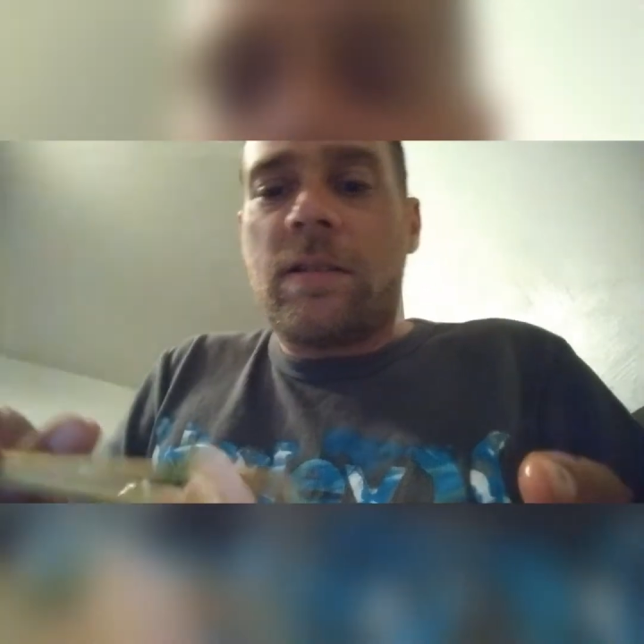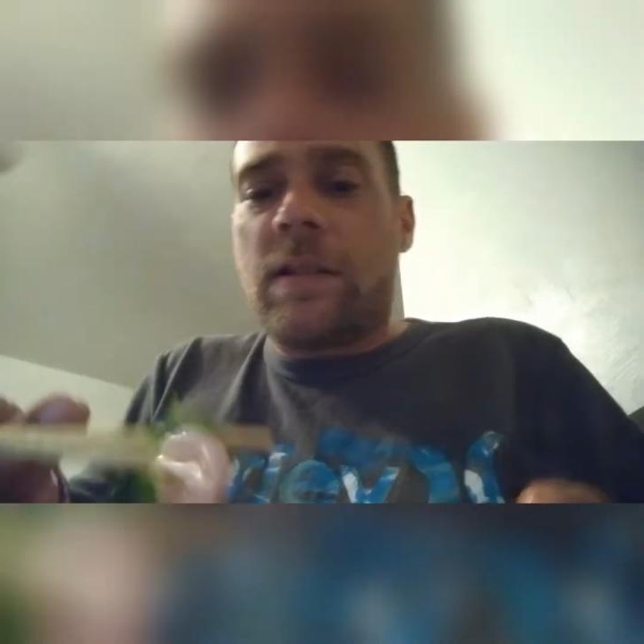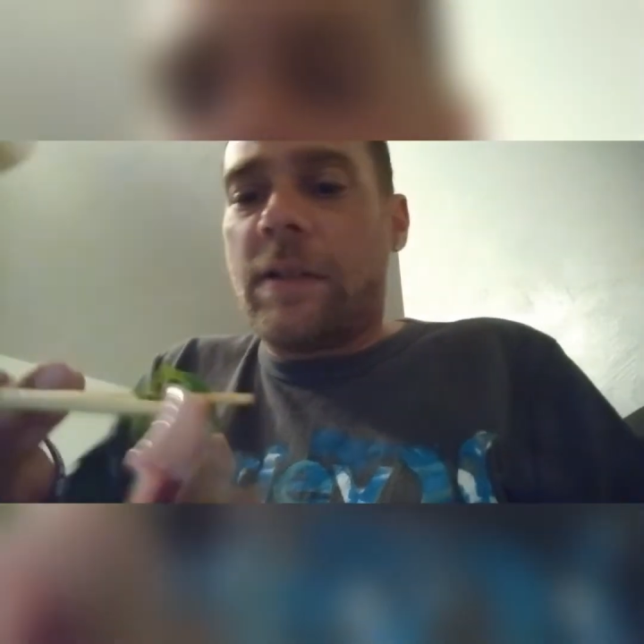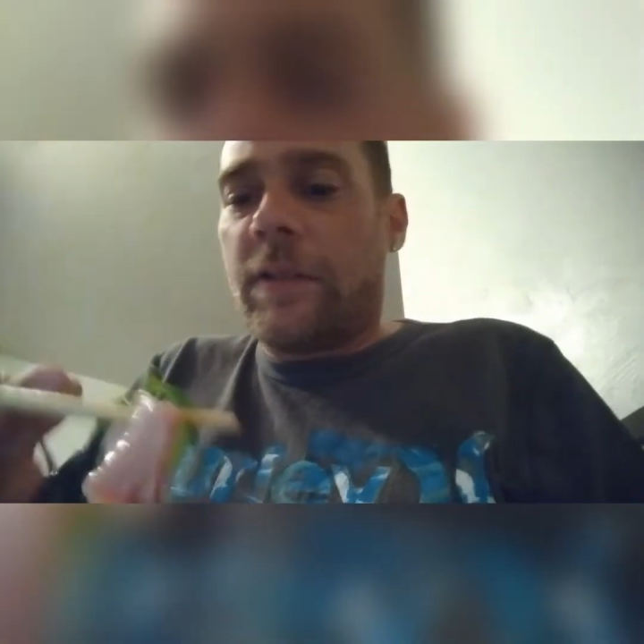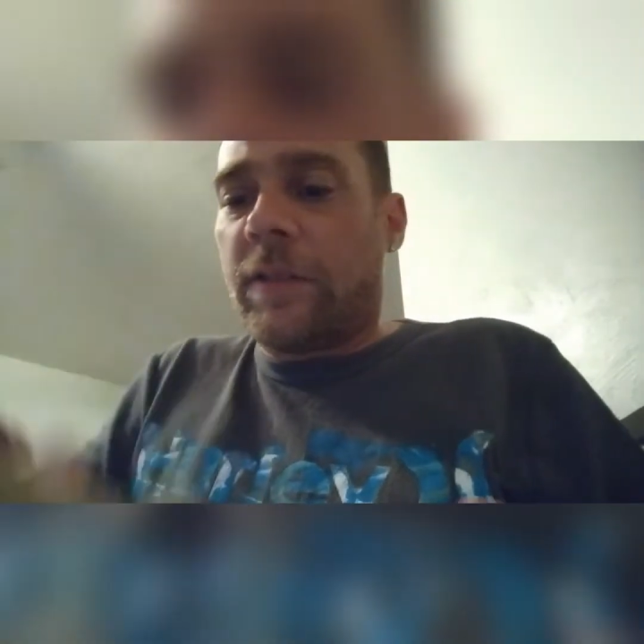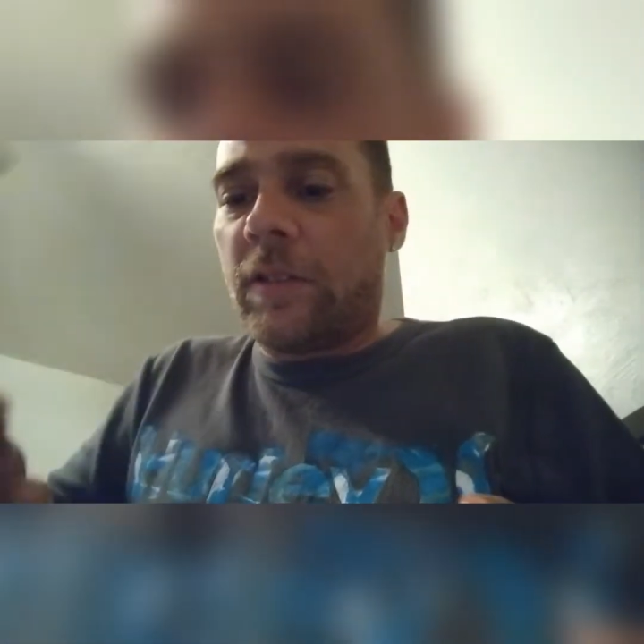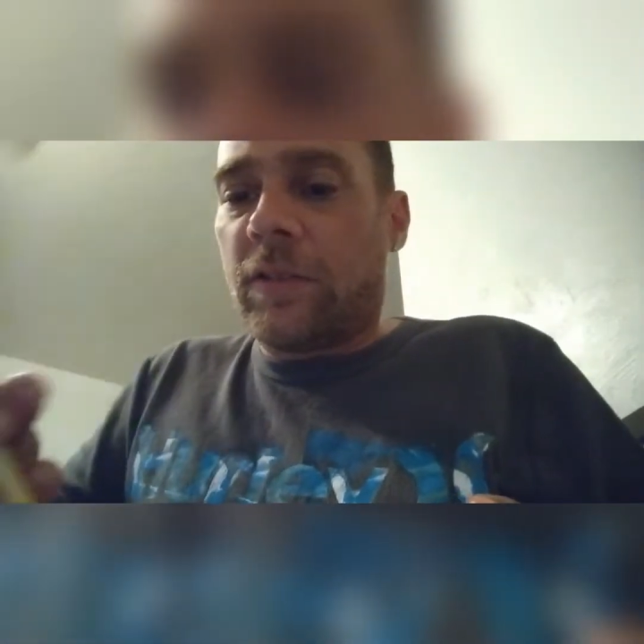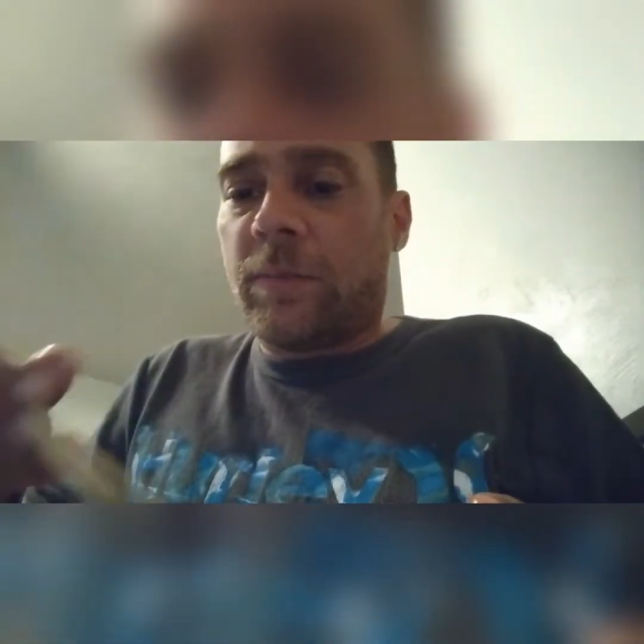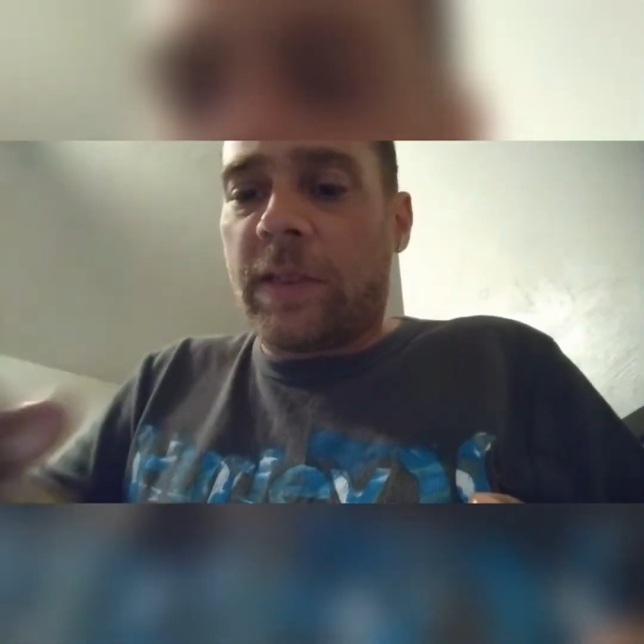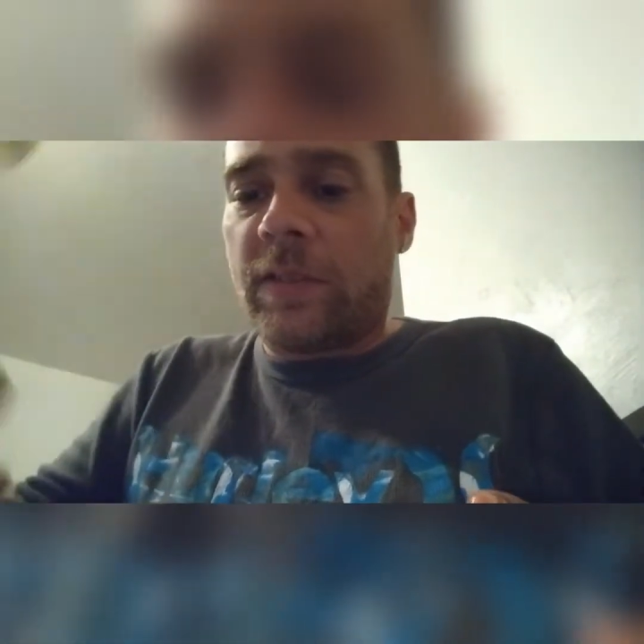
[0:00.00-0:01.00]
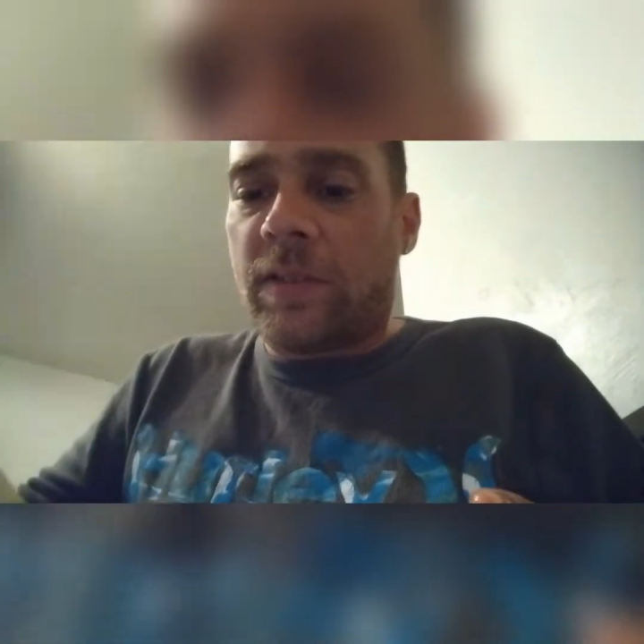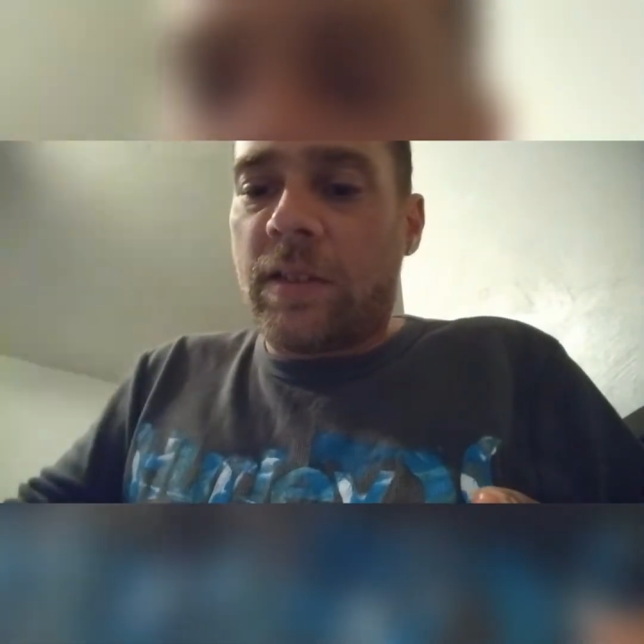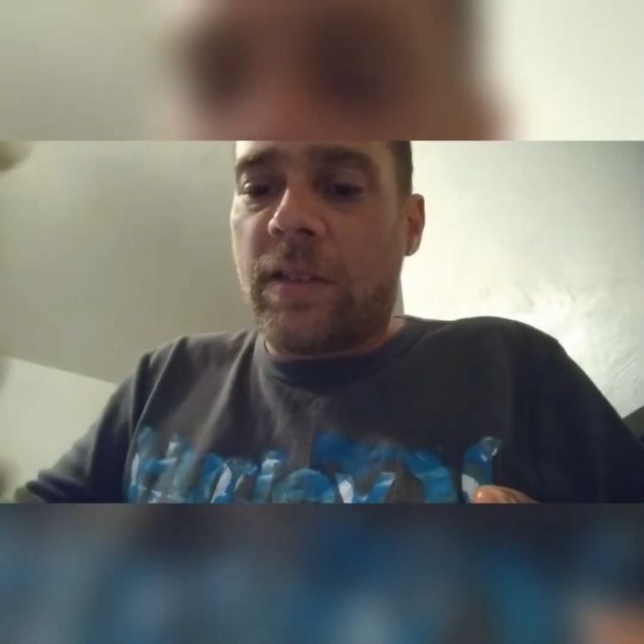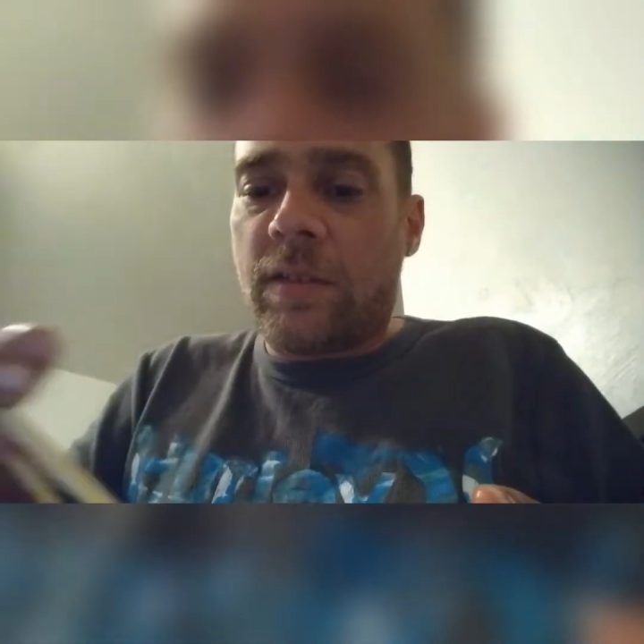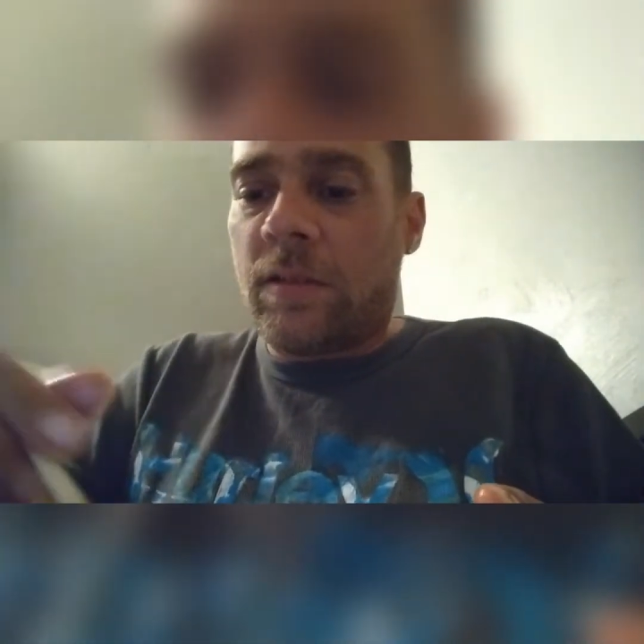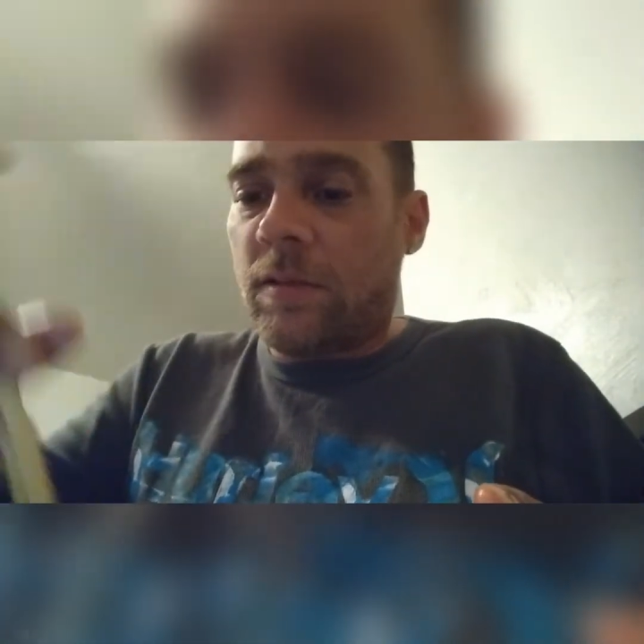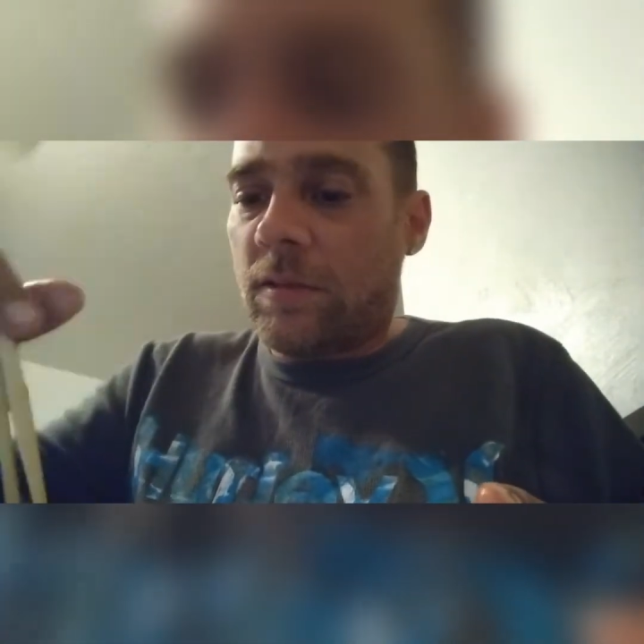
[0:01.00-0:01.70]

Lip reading: Everything's mixed in.